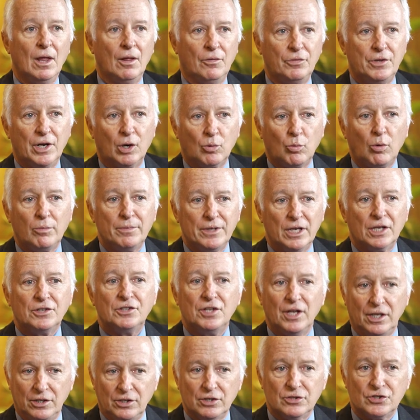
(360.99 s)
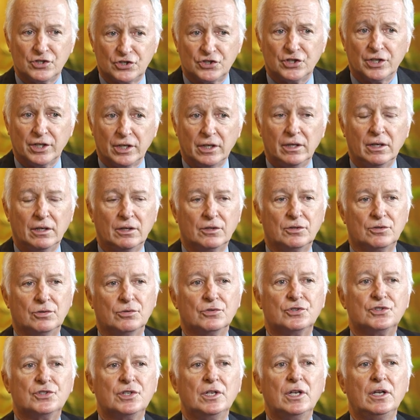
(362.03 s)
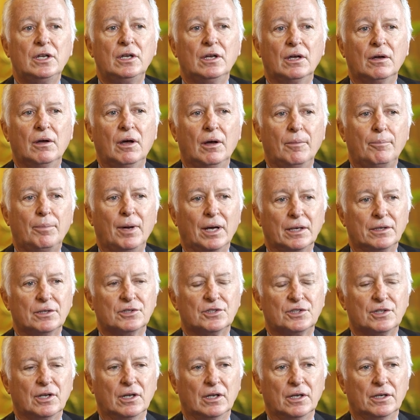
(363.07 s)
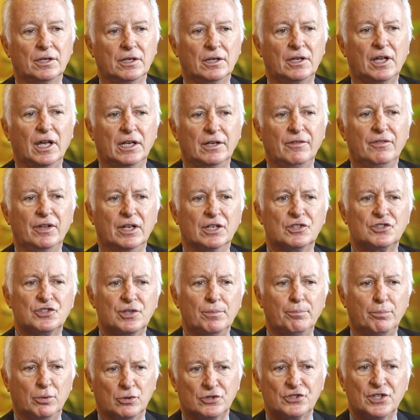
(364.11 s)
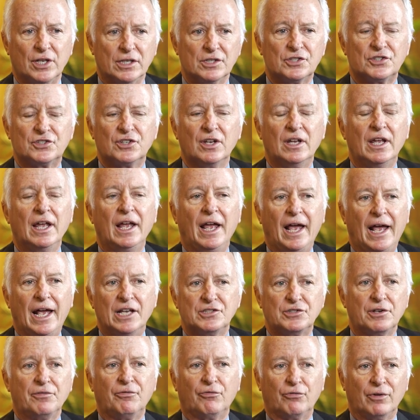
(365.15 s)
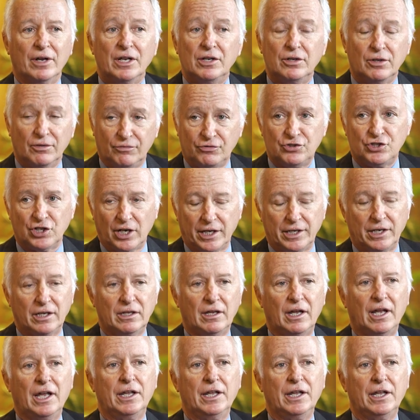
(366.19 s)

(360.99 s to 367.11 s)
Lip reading: There will be a tendency to see Pakistan kind of in a simple sense as a friend of China.